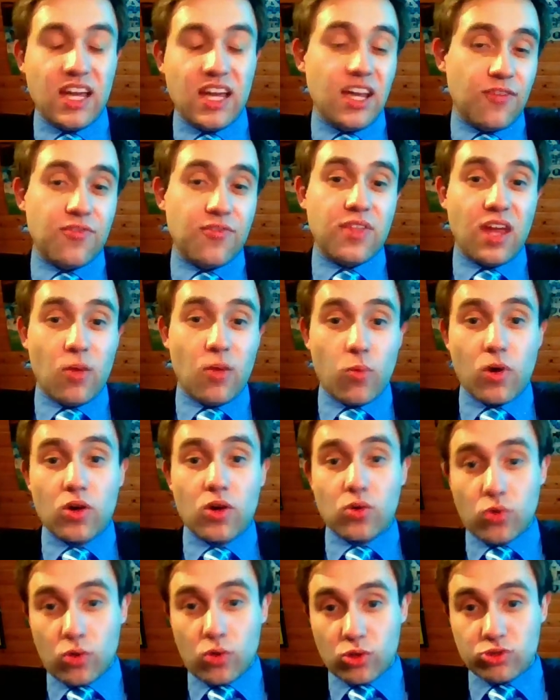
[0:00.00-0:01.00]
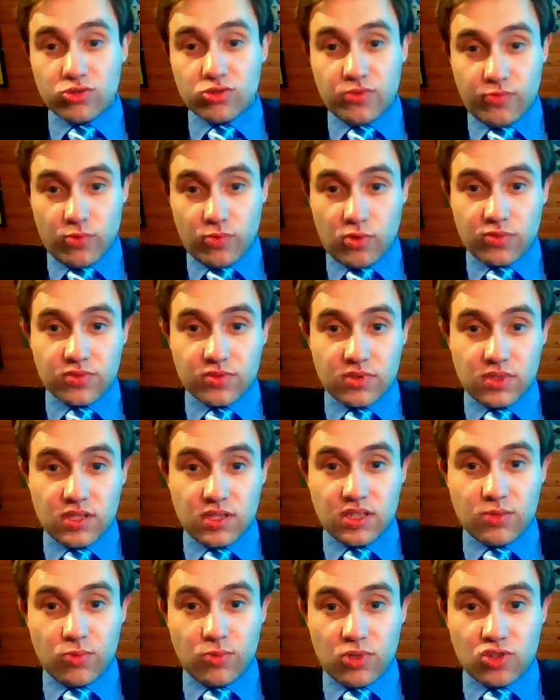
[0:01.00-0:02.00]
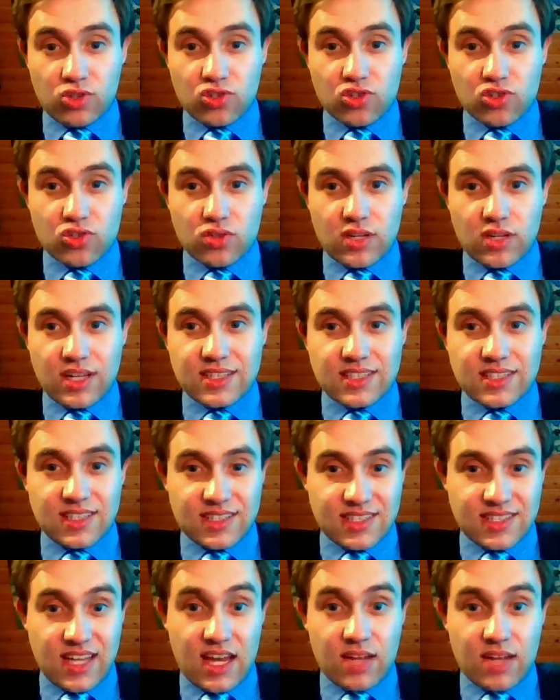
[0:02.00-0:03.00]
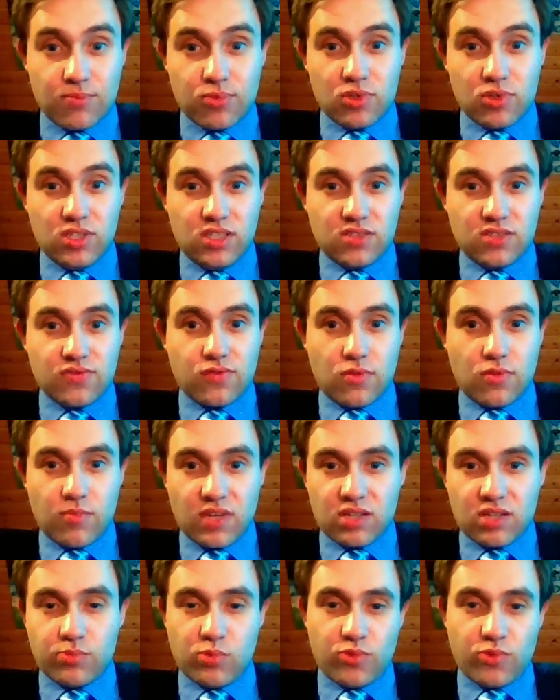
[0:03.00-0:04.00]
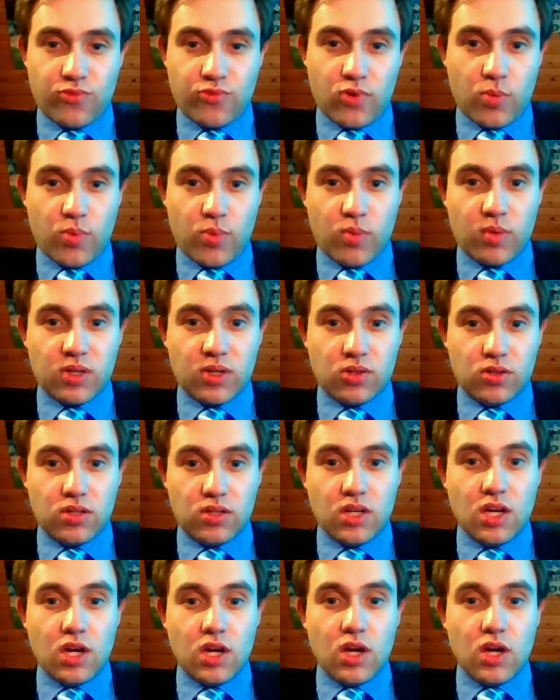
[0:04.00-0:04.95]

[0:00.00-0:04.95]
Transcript: if they weren't also involved in it, which, as I said, police from Mecklenburg Vorpommern